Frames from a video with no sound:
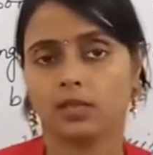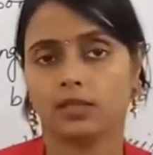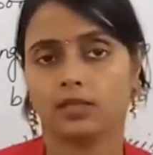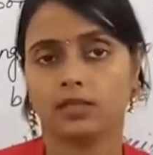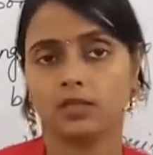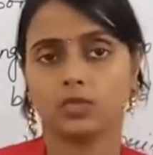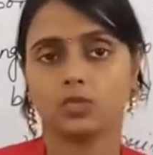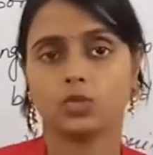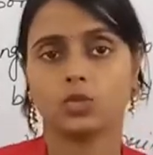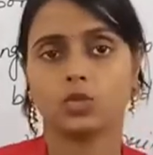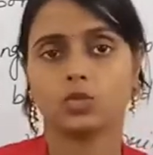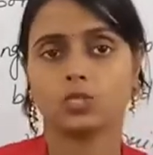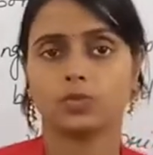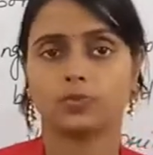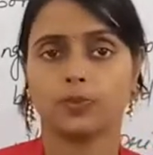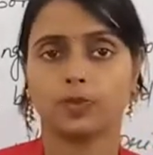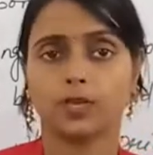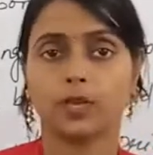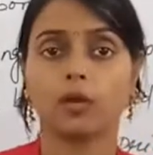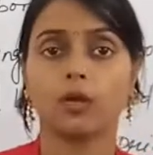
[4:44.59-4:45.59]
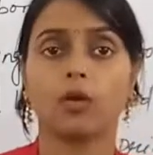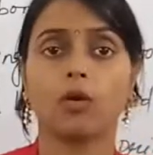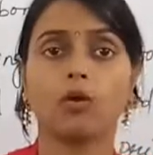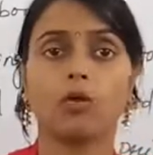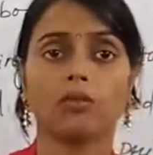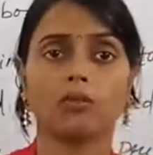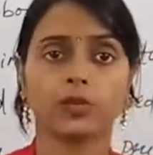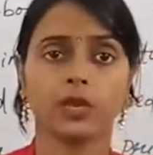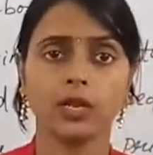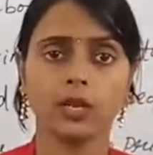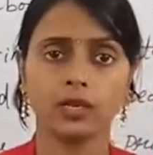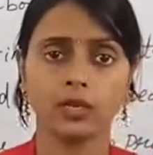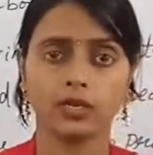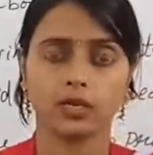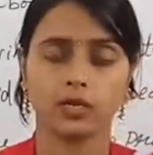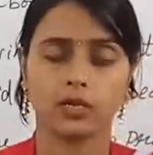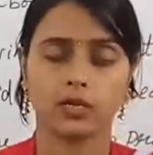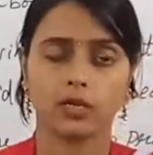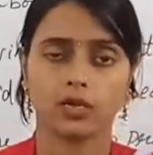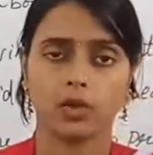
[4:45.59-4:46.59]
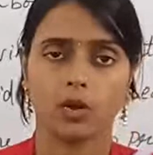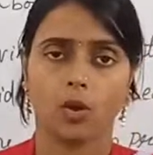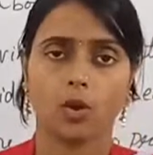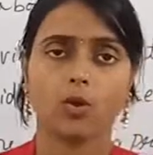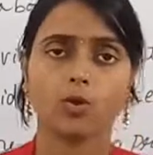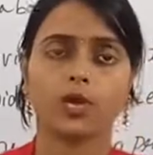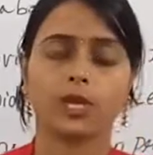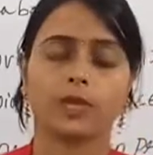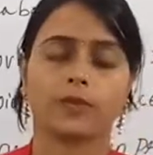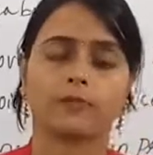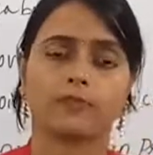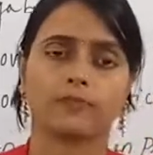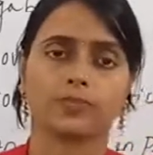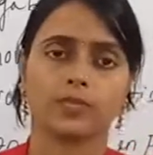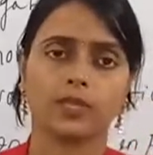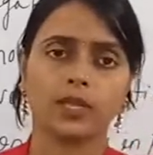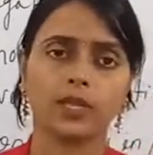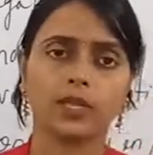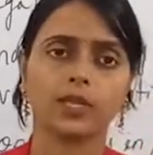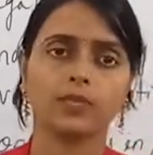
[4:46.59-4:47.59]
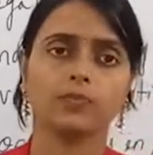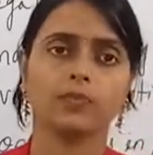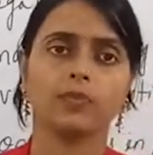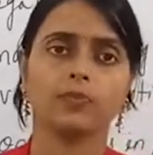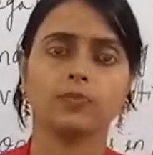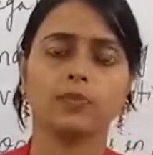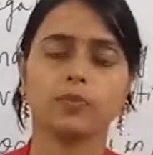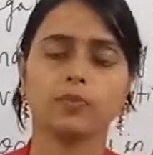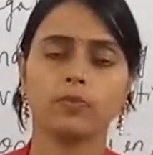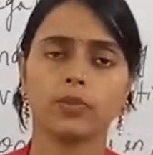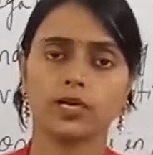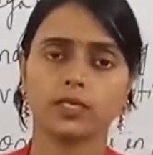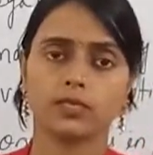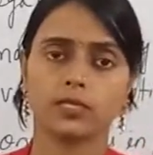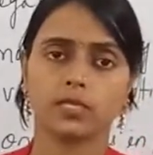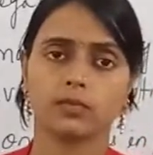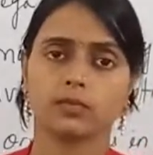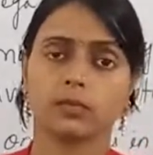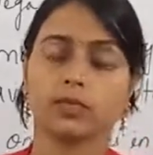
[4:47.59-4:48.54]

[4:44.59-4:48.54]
Then Joe is speaking, oh really? Okay, then let me prove myself.